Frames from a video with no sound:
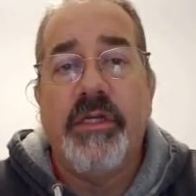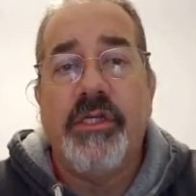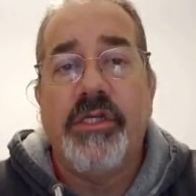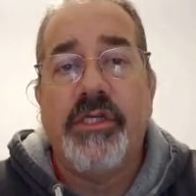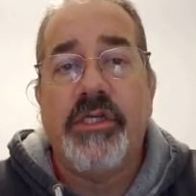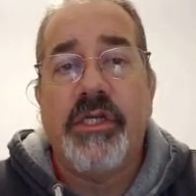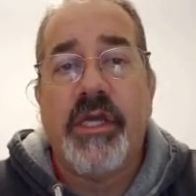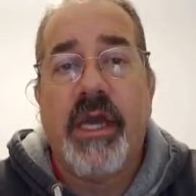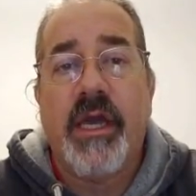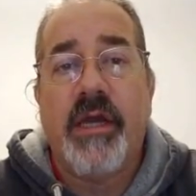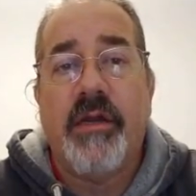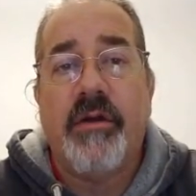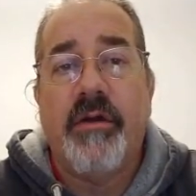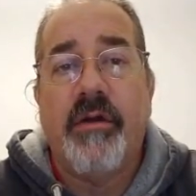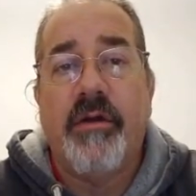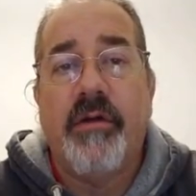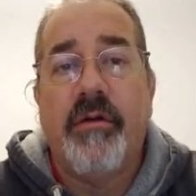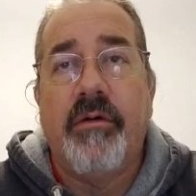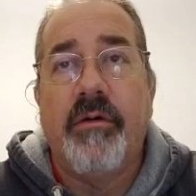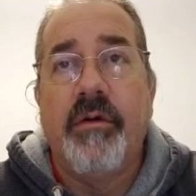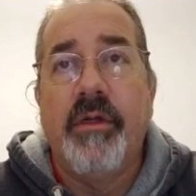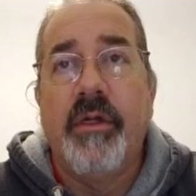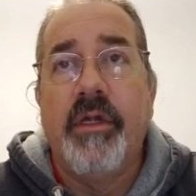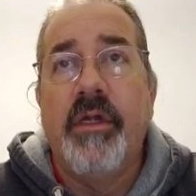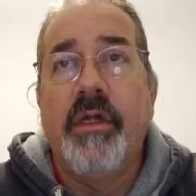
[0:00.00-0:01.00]

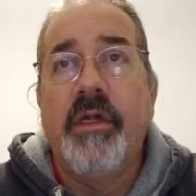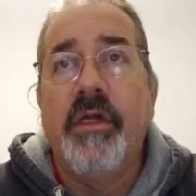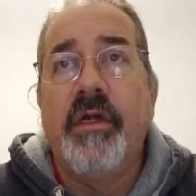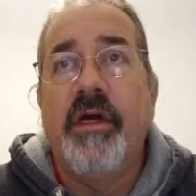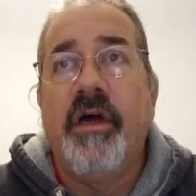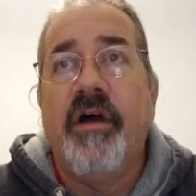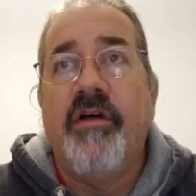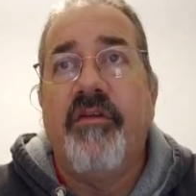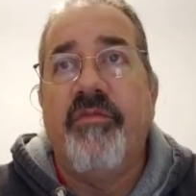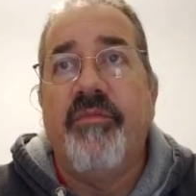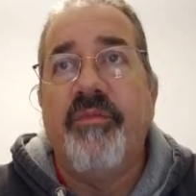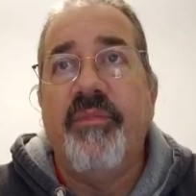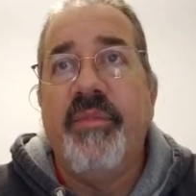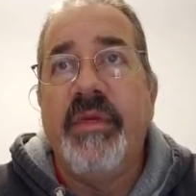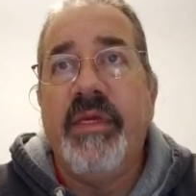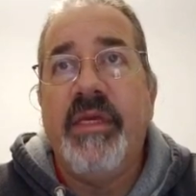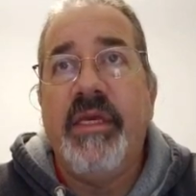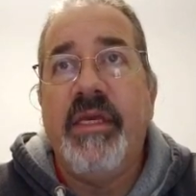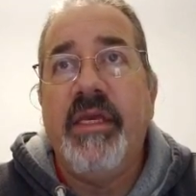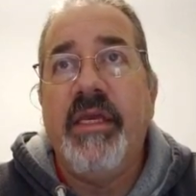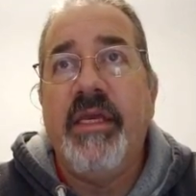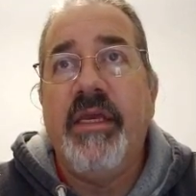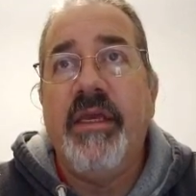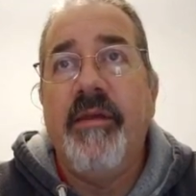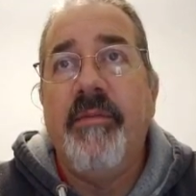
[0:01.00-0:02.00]
shadow of
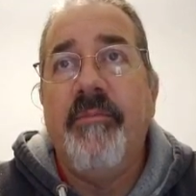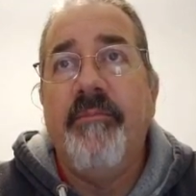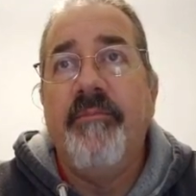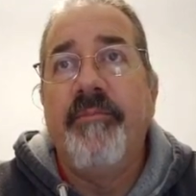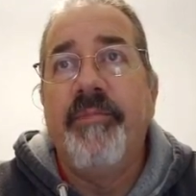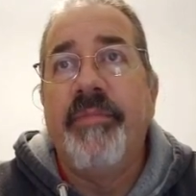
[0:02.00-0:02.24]
me